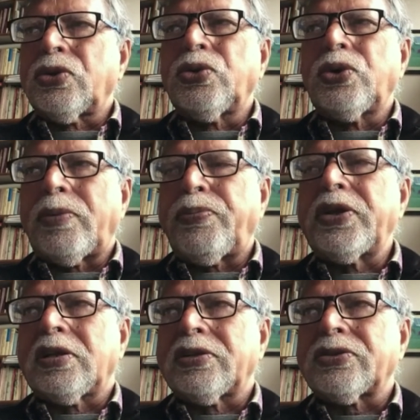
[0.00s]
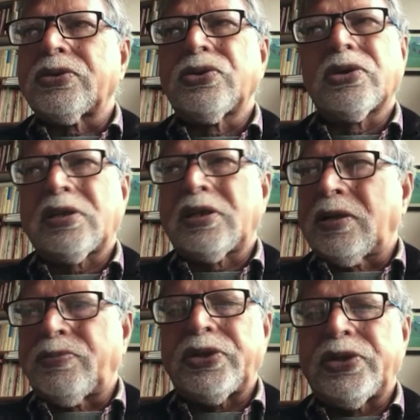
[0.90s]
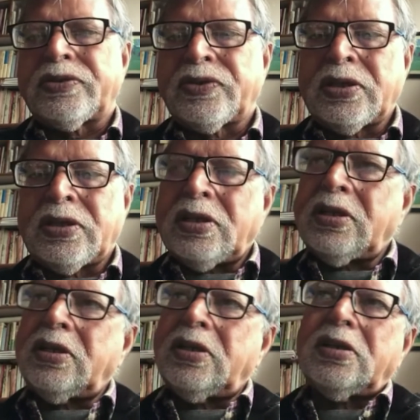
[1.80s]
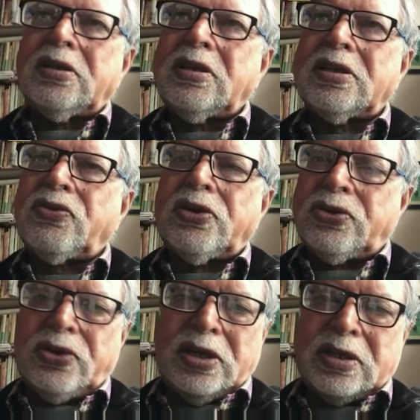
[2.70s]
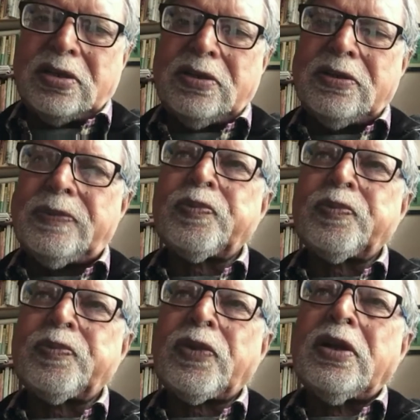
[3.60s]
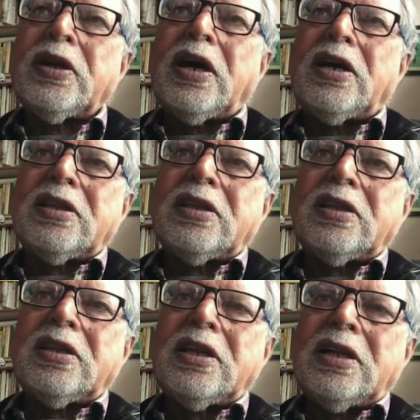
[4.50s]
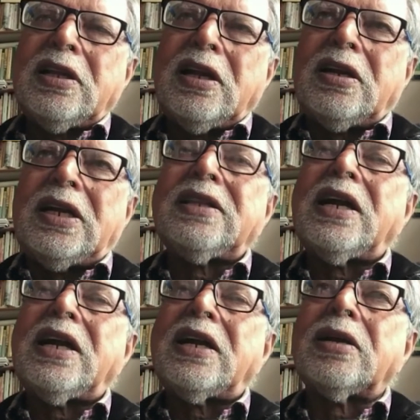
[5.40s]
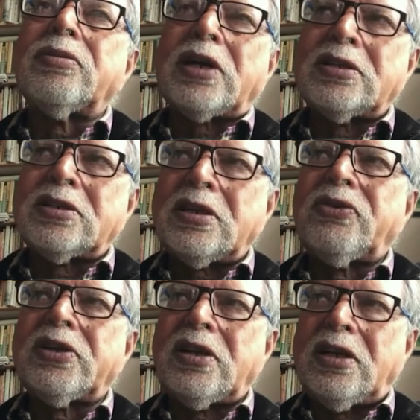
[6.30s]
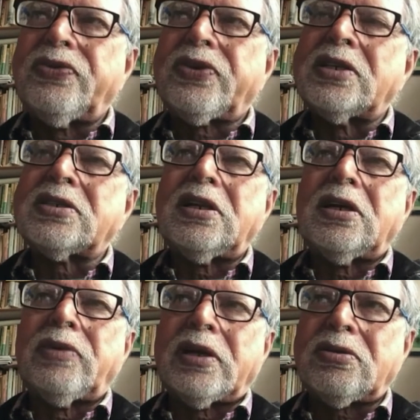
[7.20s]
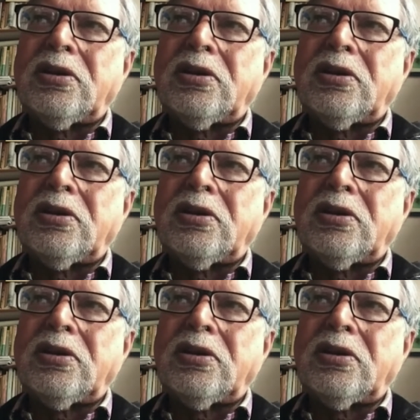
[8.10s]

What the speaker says: 2 MPs also, 2 or 3 MPs, just 1 or 2 elections. Other than that, and that time Kanshiram was alive. Kanshiram